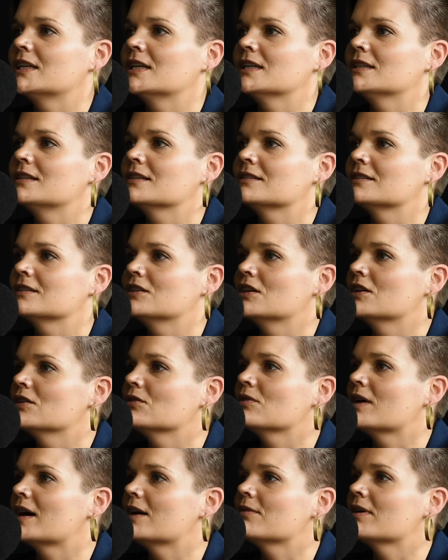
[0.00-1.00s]
kid doesn't
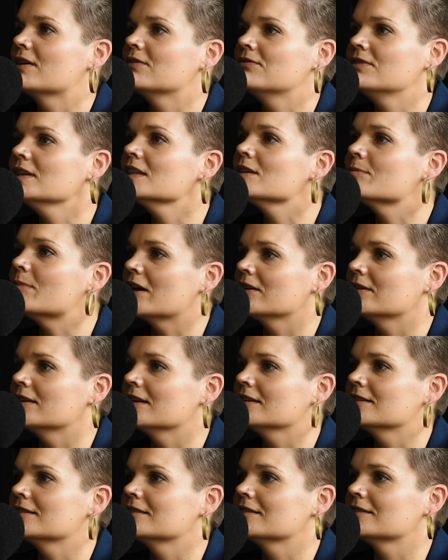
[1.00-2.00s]
know how I feel about
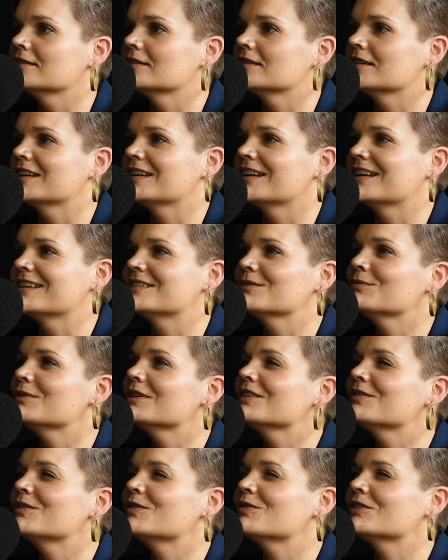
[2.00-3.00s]
this. And I said,
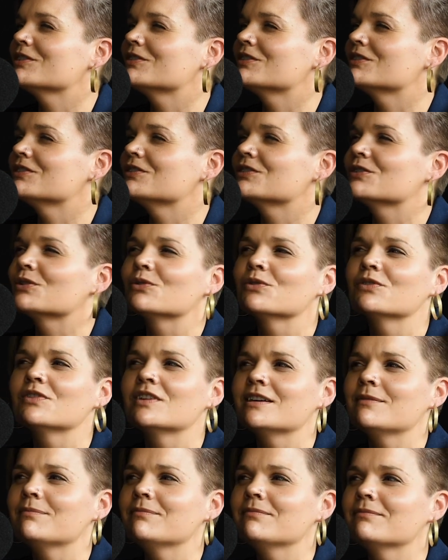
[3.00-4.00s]
well, have you ever told
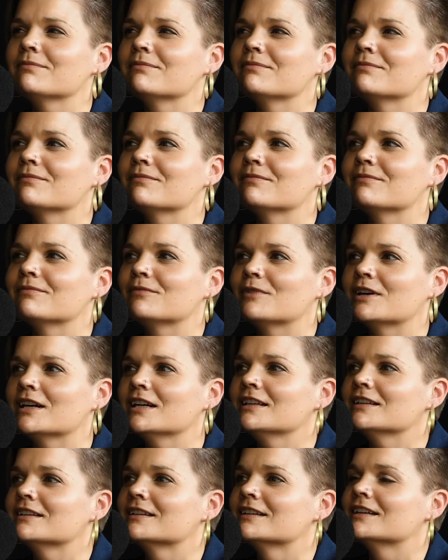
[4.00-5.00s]
them?
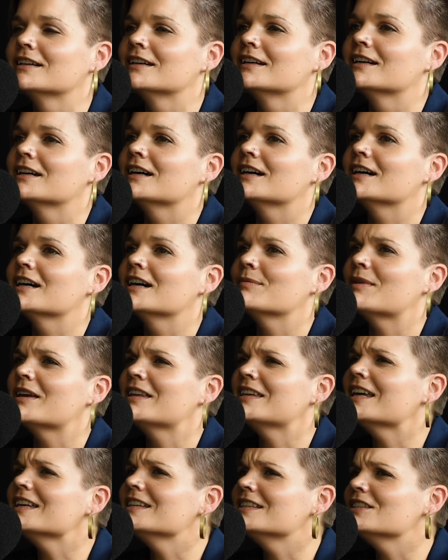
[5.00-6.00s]
Right?
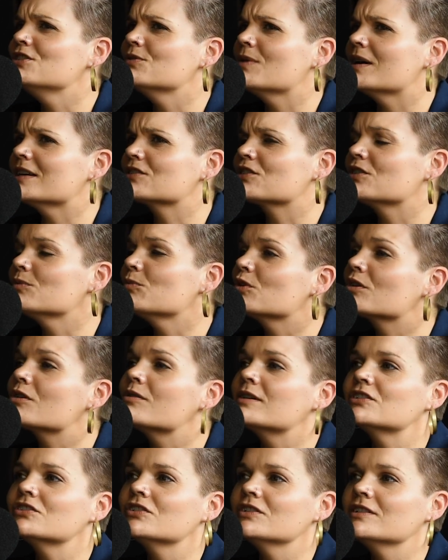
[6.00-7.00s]
And did you ask her more
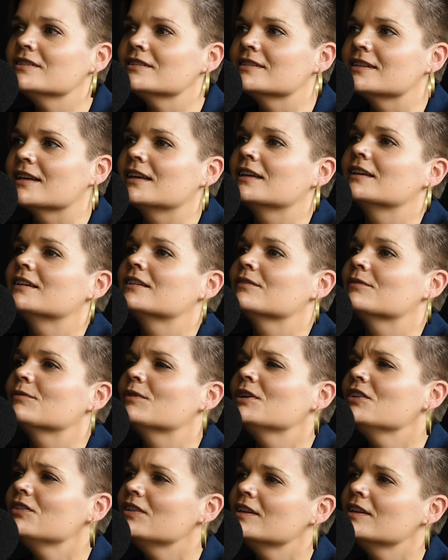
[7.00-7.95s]
questions? Like, what do you